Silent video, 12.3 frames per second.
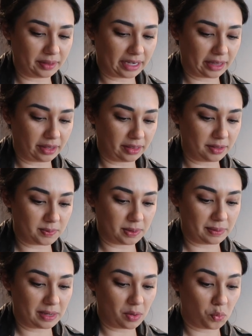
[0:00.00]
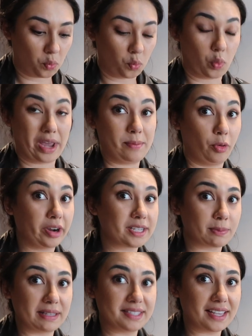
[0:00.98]
Like I thought these were gonna be way more
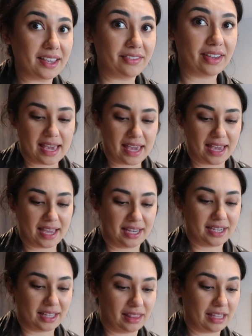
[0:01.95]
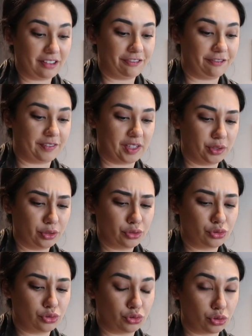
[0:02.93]
expensive and they feel
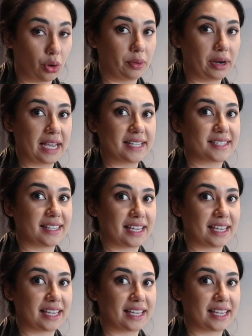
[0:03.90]
so so nice.